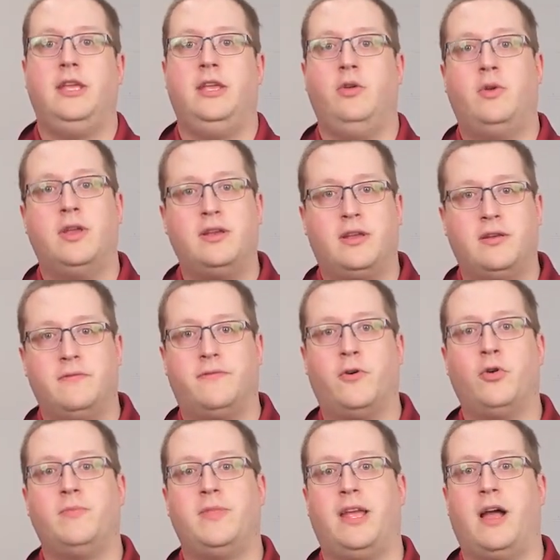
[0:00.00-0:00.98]
you can
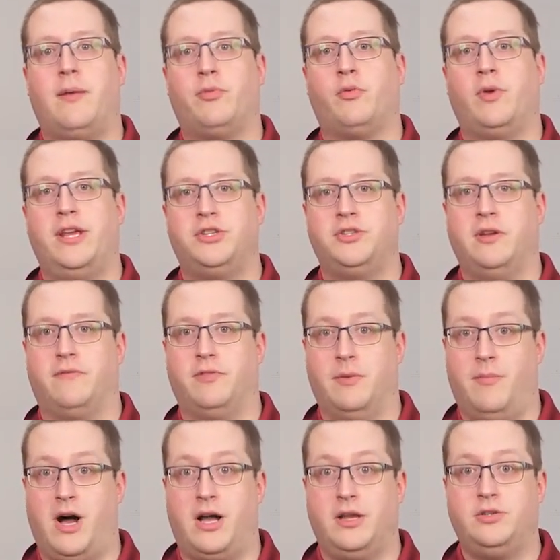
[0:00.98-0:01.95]
confirm the operation of the
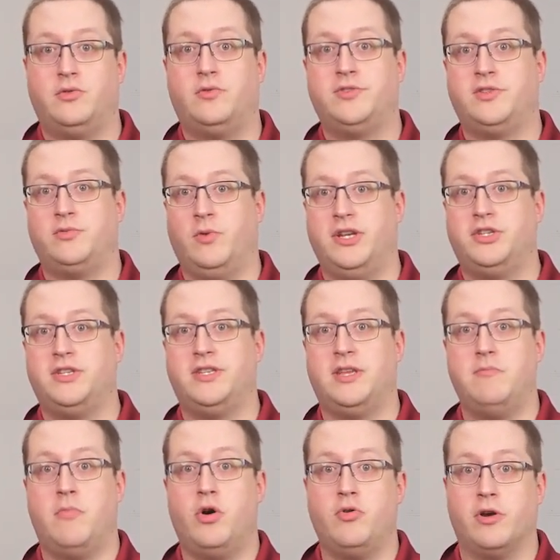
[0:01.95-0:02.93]
module, switches,
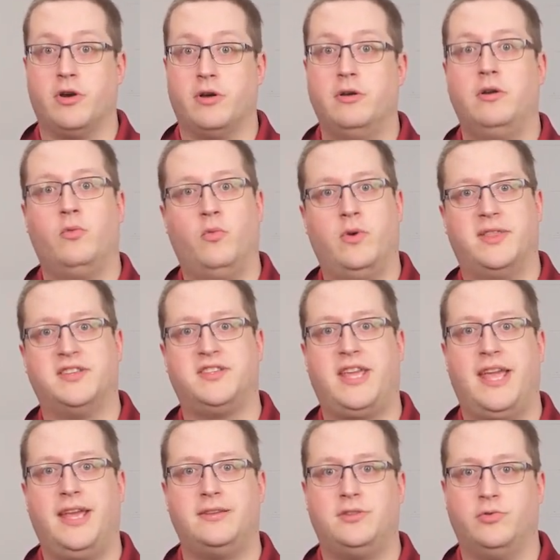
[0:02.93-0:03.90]
and motor with a
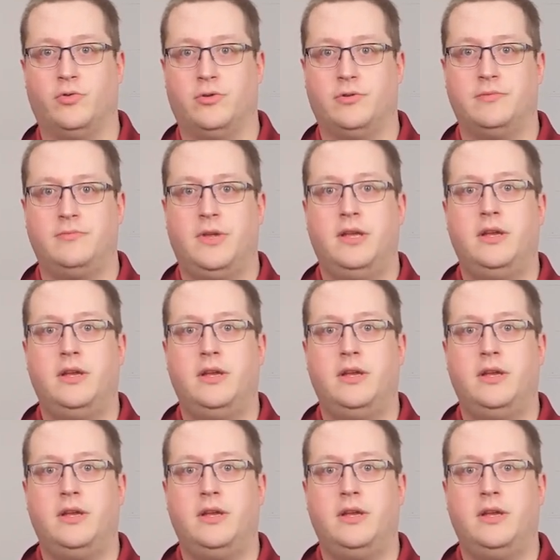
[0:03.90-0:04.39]
scan tool.